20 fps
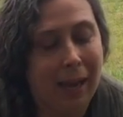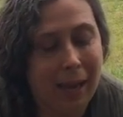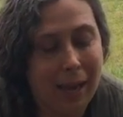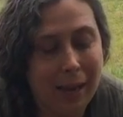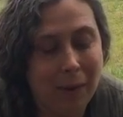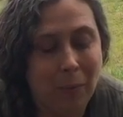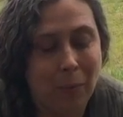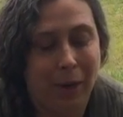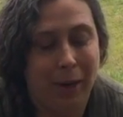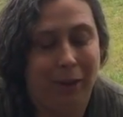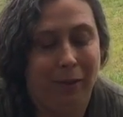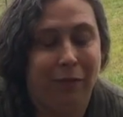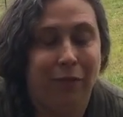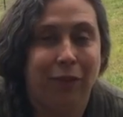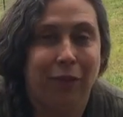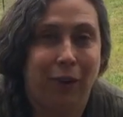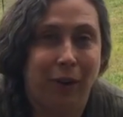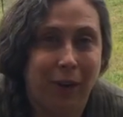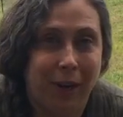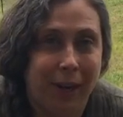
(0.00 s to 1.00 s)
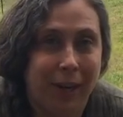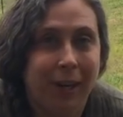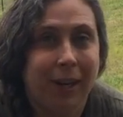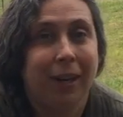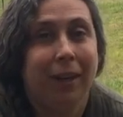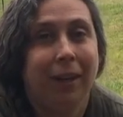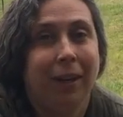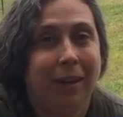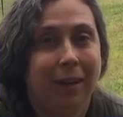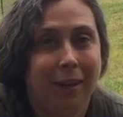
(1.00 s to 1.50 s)
and 1 for
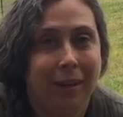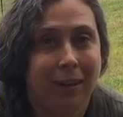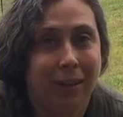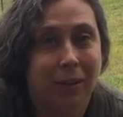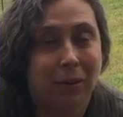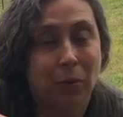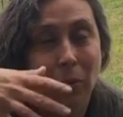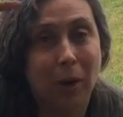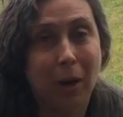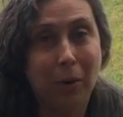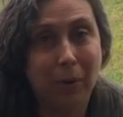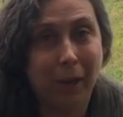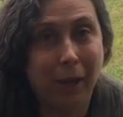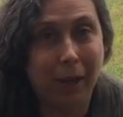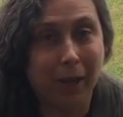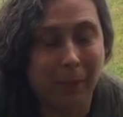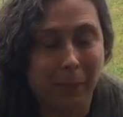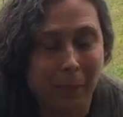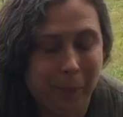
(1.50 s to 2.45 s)
growing.